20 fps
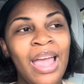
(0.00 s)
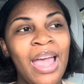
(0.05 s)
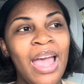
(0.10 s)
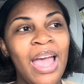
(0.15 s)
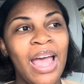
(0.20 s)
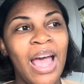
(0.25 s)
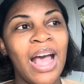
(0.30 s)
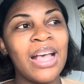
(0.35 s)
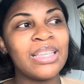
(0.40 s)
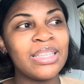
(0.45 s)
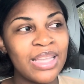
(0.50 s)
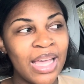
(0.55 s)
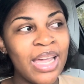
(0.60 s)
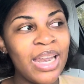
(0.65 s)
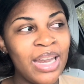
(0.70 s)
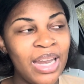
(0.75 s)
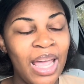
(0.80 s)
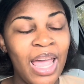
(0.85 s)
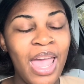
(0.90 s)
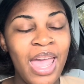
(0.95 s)
I sat
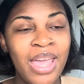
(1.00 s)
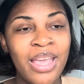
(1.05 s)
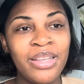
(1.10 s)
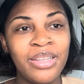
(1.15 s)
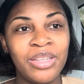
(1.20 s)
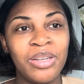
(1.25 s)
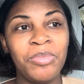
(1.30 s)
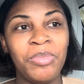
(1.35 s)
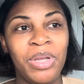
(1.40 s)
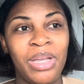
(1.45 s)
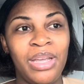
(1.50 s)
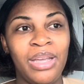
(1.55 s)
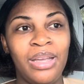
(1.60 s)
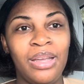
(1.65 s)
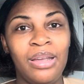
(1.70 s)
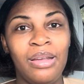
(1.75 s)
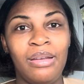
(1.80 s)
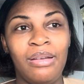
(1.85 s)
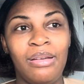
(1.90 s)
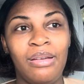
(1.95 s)
at the edge of the
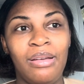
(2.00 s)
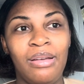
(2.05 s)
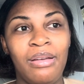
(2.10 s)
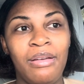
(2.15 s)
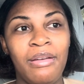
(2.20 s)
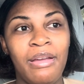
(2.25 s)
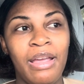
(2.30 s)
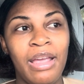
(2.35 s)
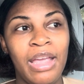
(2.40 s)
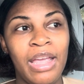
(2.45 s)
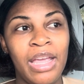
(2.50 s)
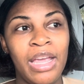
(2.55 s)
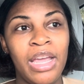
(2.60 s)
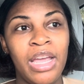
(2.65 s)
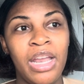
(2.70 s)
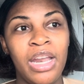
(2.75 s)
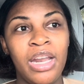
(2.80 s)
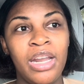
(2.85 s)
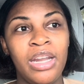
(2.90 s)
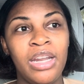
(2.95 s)
bed,
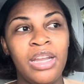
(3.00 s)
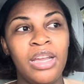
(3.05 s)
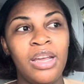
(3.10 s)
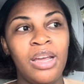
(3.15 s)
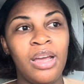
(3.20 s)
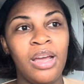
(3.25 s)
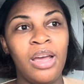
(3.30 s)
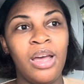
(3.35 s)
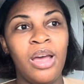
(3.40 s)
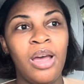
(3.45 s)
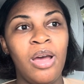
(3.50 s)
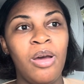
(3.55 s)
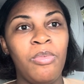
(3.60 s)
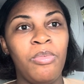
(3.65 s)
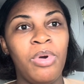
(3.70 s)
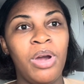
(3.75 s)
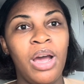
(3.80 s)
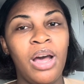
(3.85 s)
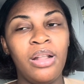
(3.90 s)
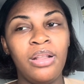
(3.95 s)
and
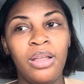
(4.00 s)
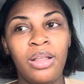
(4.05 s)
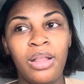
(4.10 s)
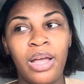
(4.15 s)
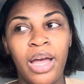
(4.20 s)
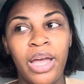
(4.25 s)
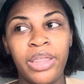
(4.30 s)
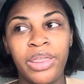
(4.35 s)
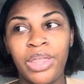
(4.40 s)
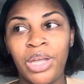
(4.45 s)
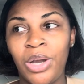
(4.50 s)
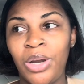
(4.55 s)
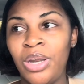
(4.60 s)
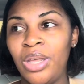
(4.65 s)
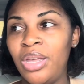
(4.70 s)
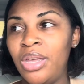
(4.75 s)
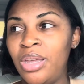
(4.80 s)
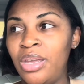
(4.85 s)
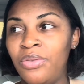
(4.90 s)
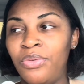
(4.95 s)
probably like
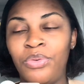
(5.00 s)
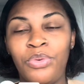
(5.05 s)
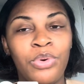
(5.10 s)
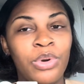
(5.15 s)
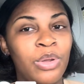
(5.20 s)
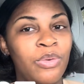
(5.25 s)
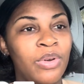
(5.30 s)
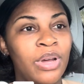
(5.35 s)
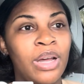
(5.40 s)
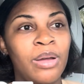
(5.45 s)
30, 45